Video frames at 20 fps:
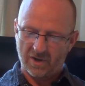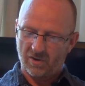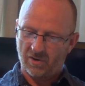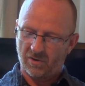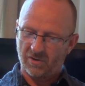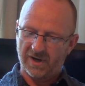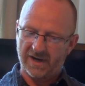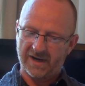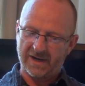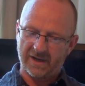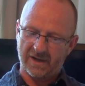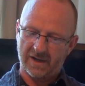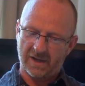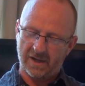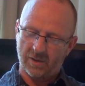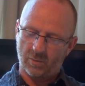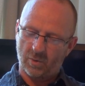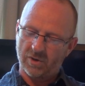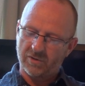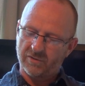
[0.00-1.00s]
All right,
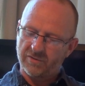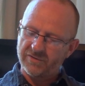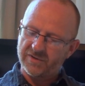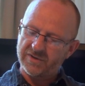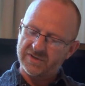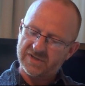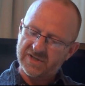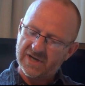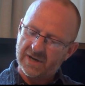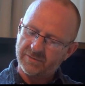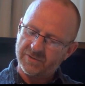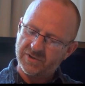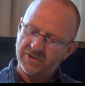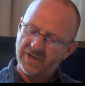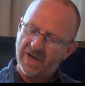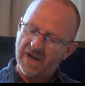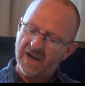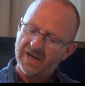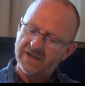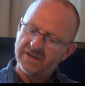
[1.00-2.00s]
uh, 1 Corinthians chapter
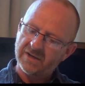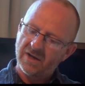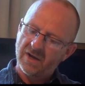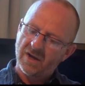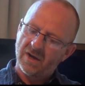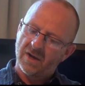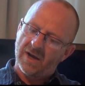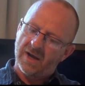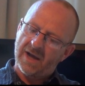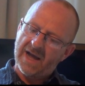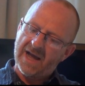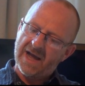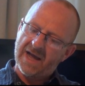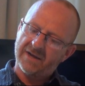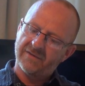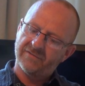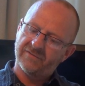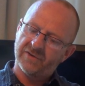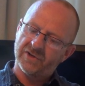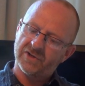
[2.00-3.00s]
9
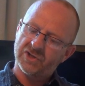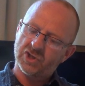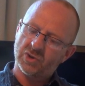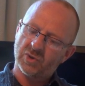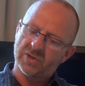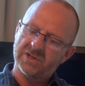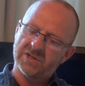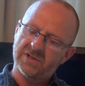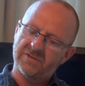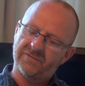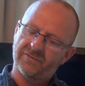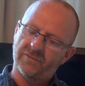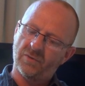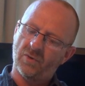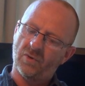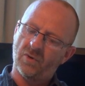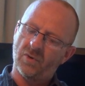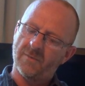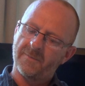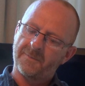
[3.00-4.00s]
and verse
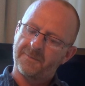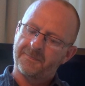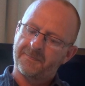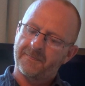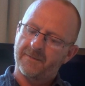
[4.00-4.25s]
24.